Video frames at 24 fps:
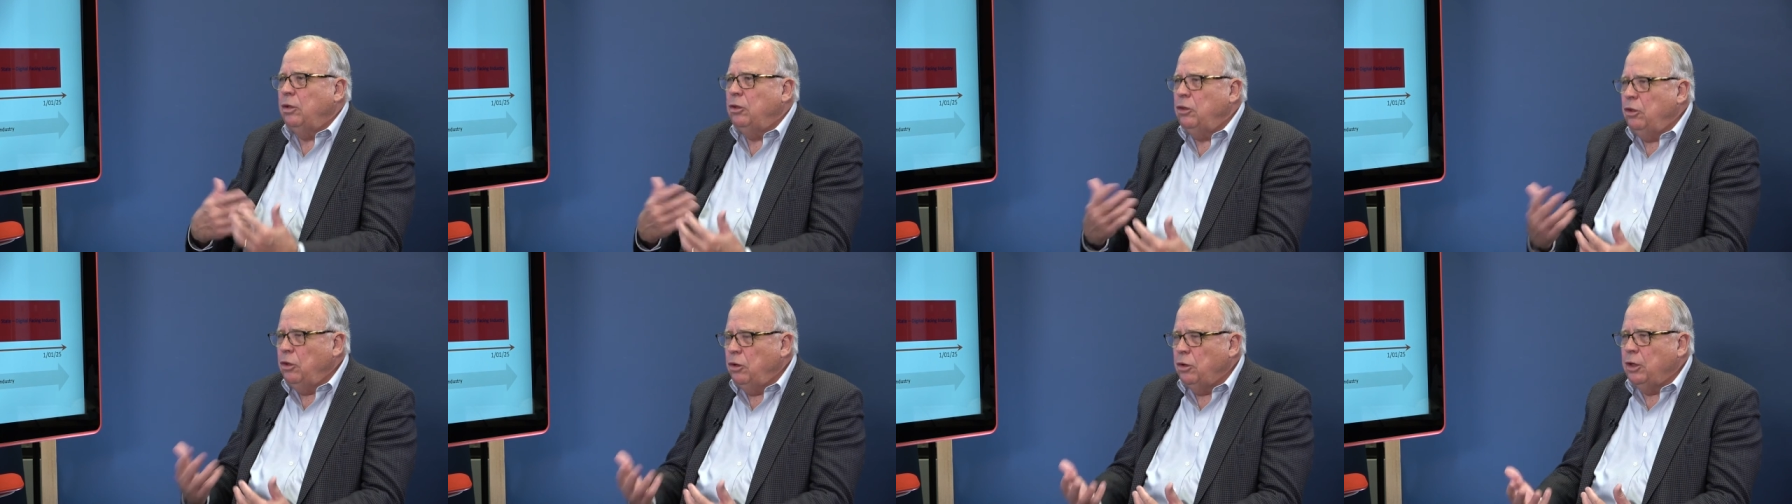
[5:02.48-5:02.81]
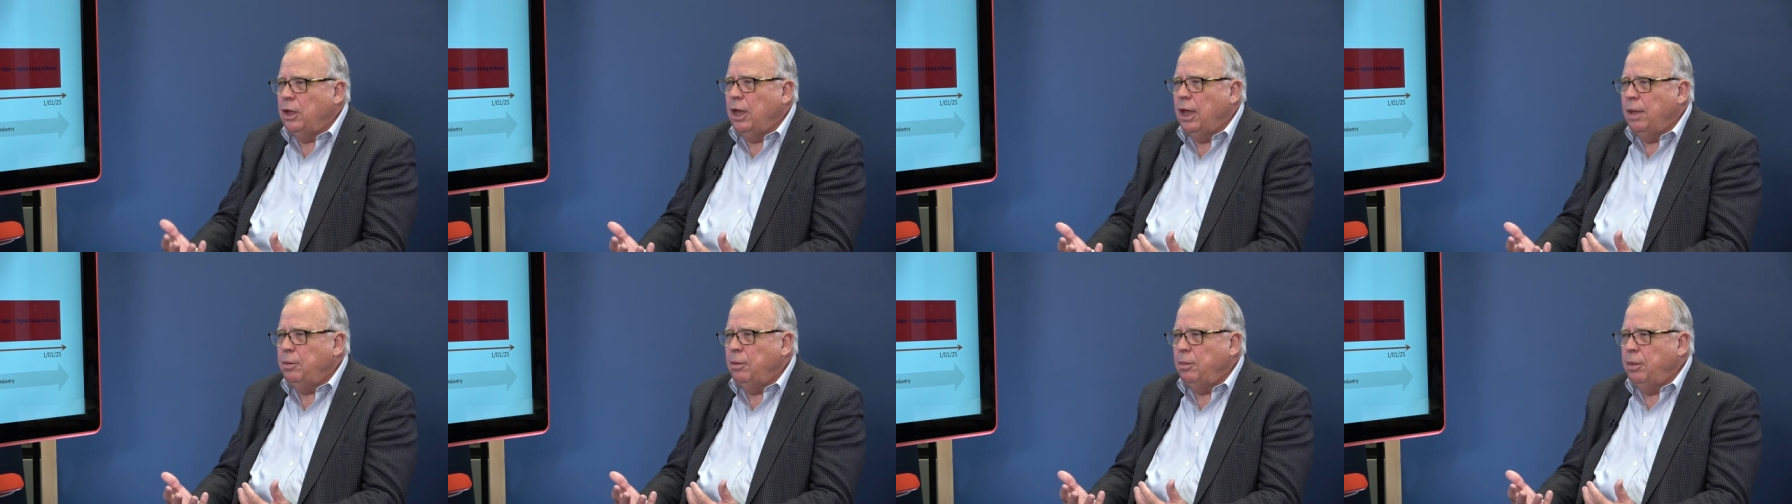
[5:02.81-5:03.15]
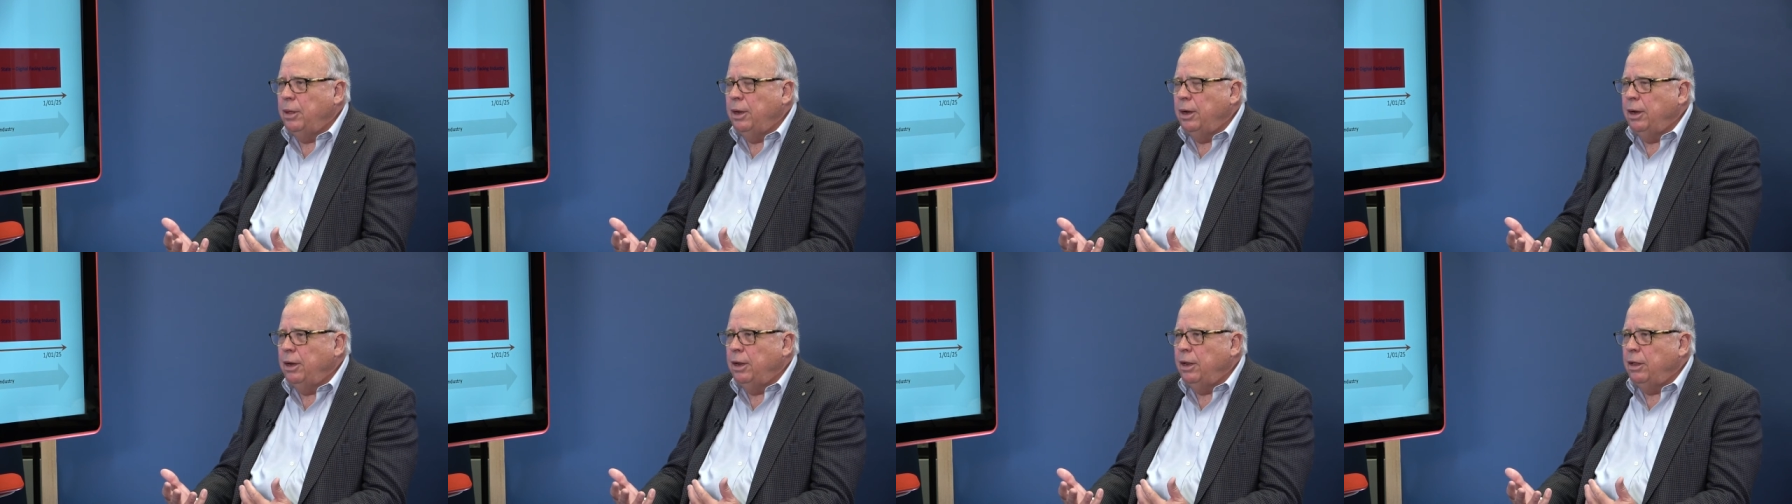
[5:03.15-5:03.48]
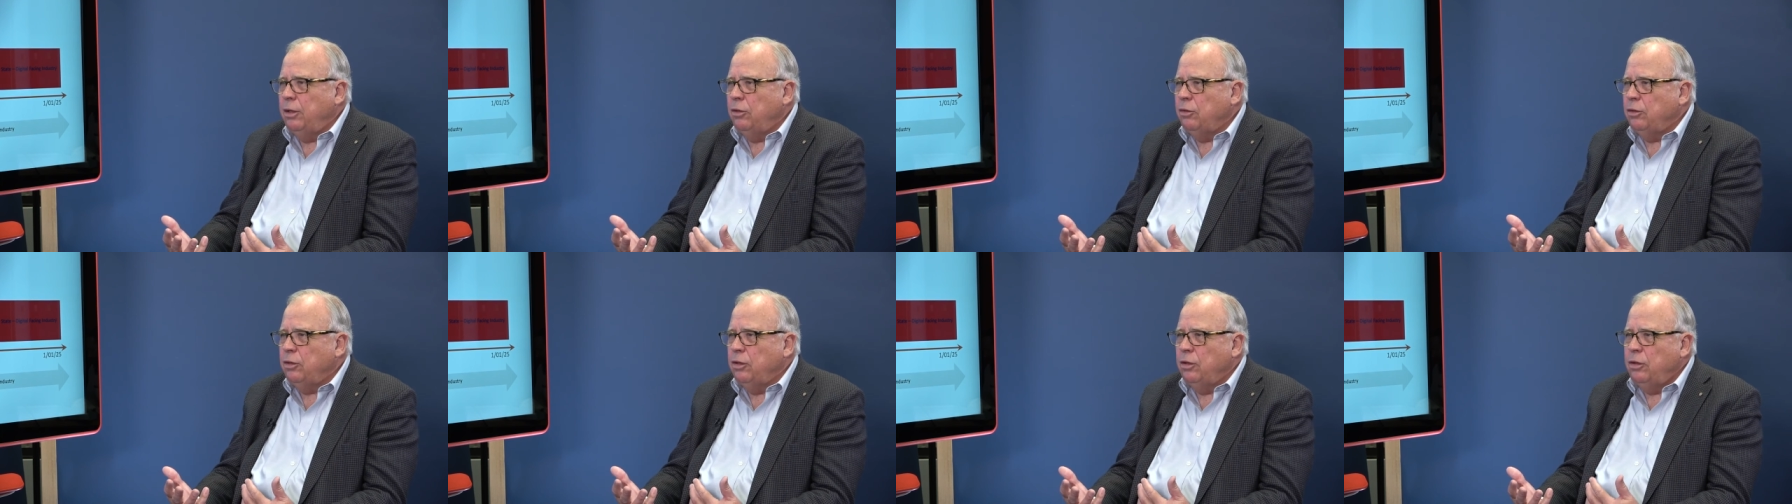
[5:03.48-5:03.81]
new
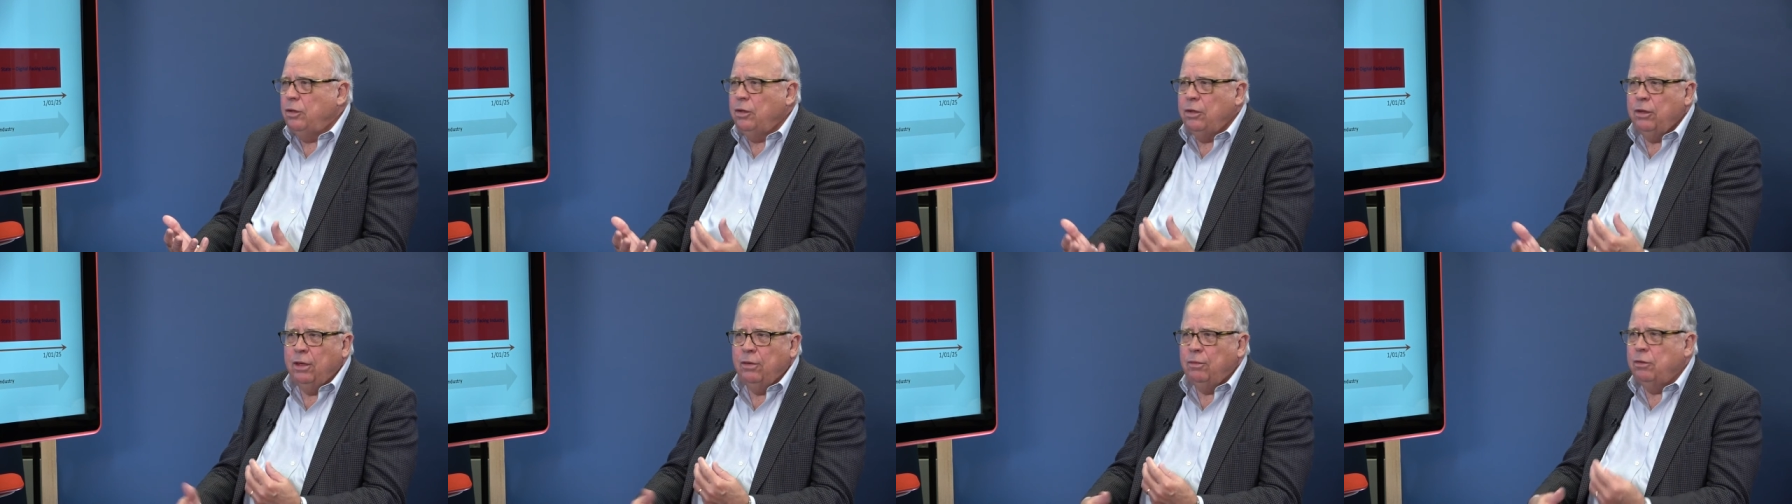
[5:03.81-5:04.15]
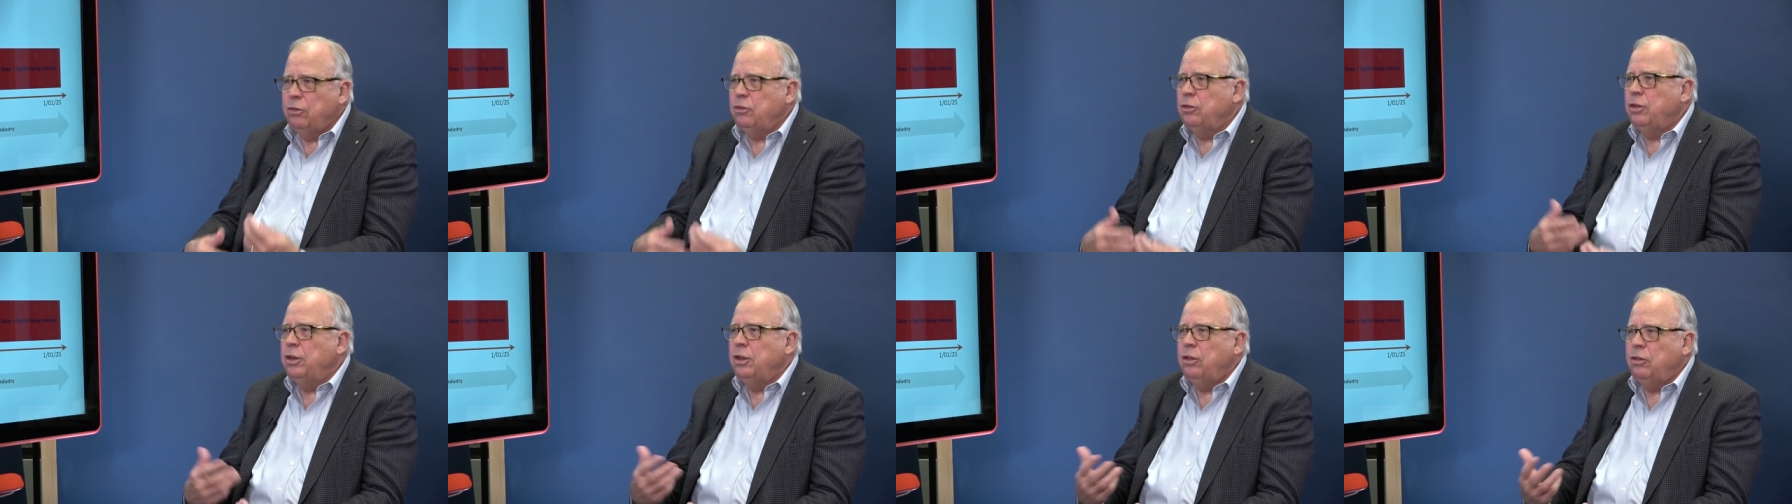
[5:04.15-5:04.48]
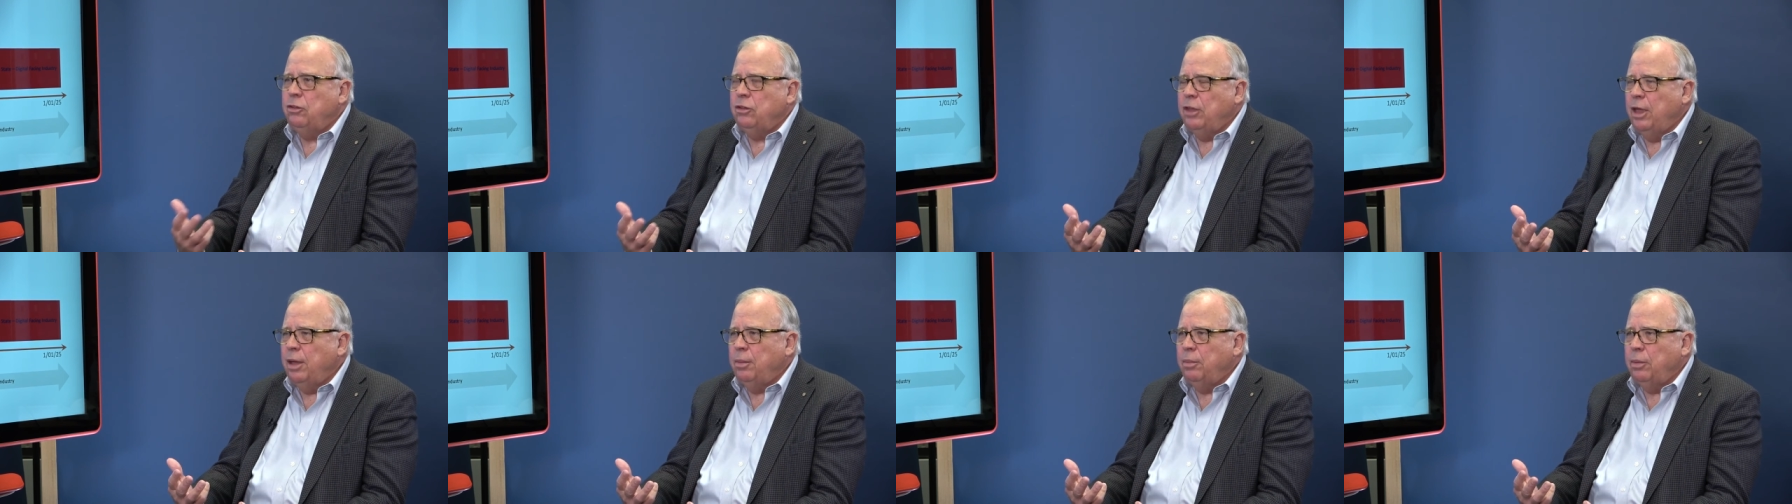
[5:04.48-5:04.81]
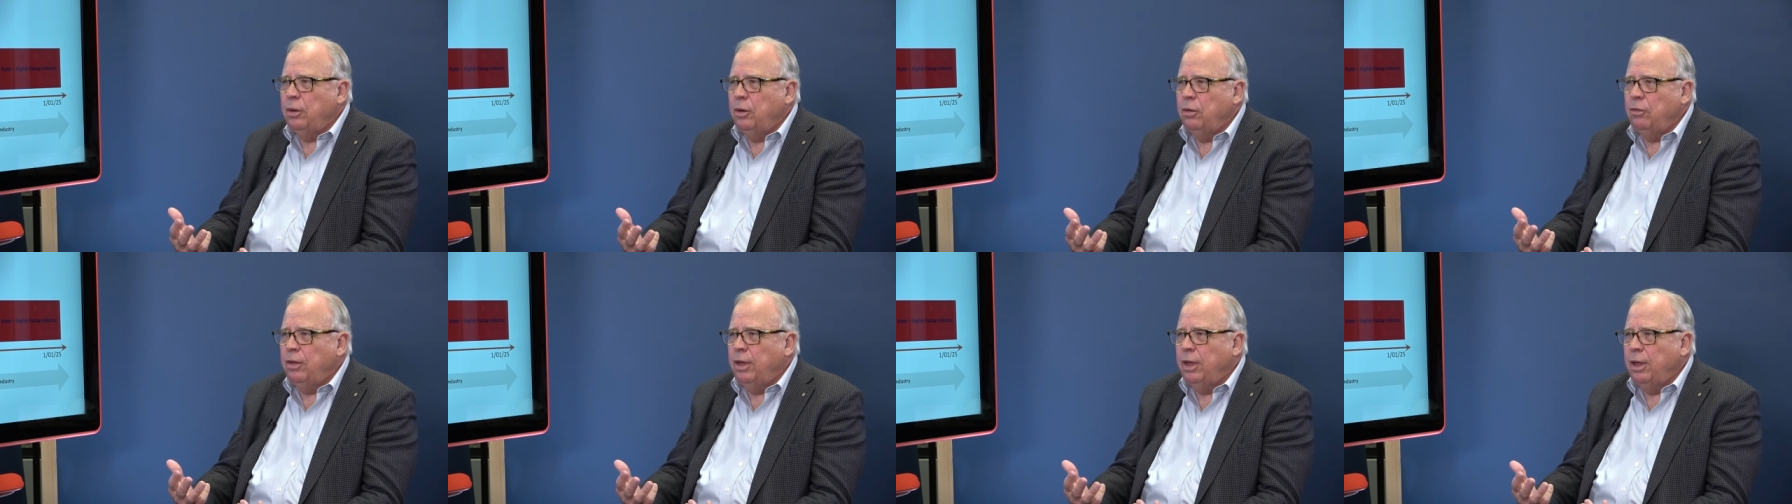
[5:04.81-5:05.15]
capabilities. Can you give us an
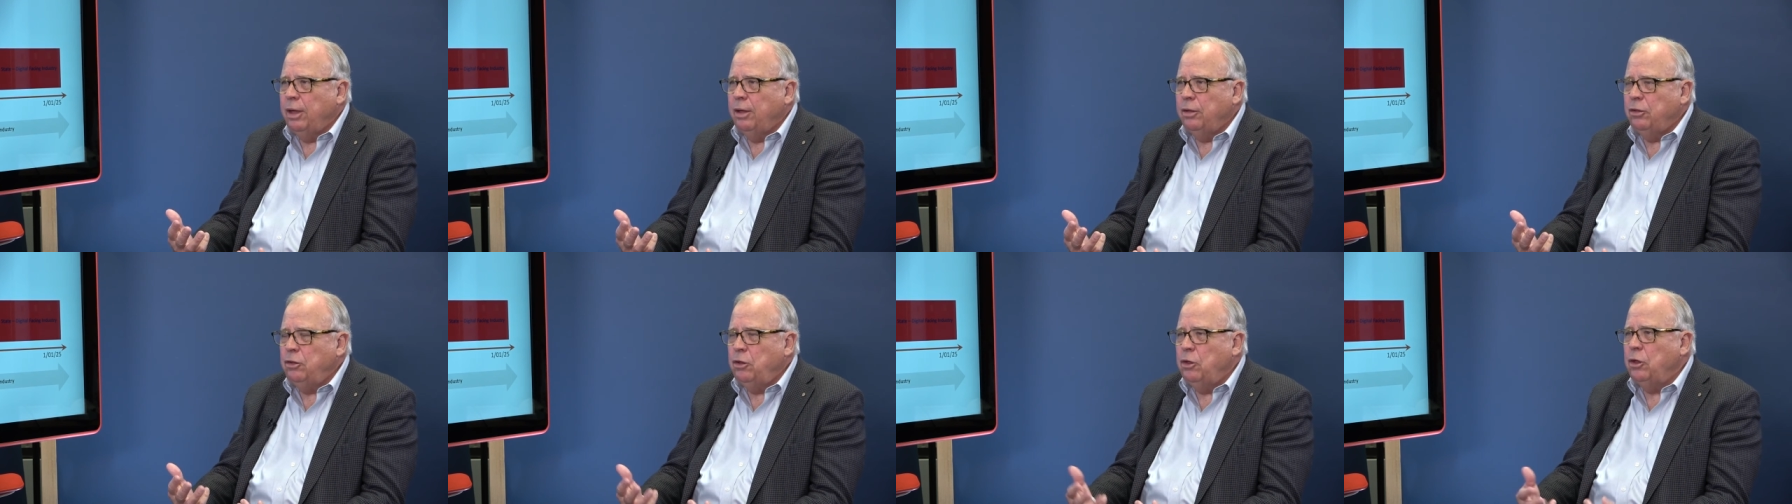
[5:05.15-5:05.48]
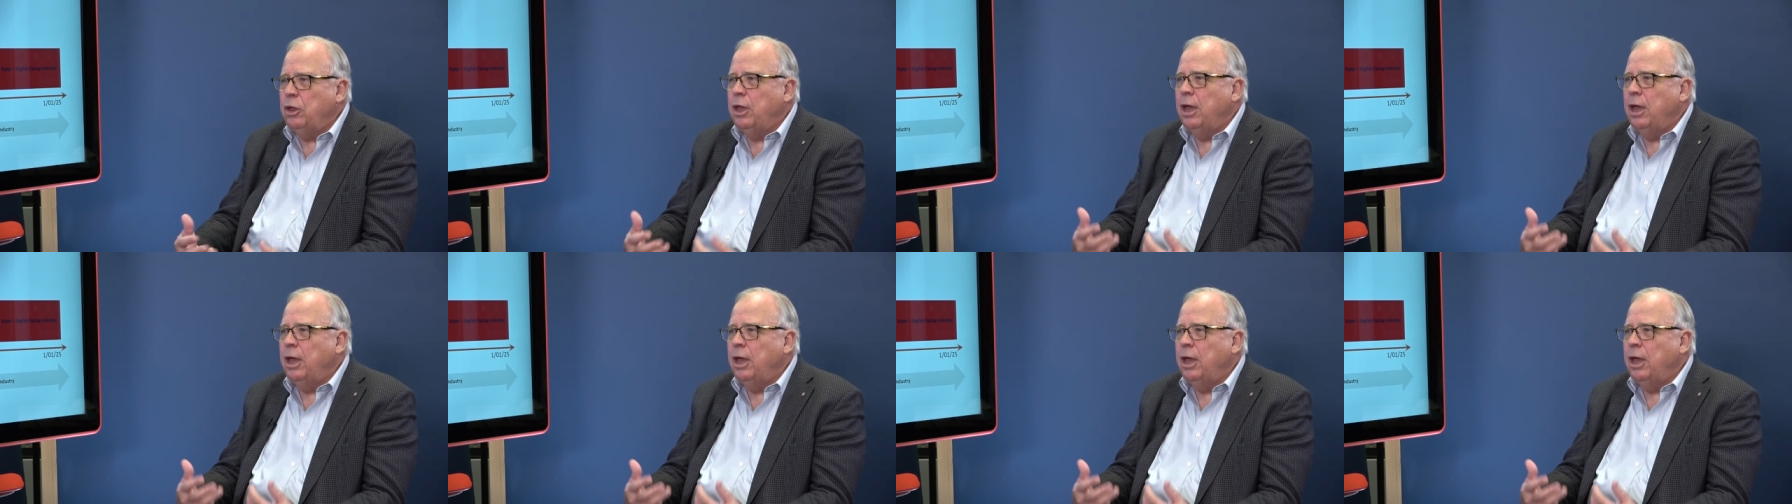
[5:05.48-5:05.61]
example of how new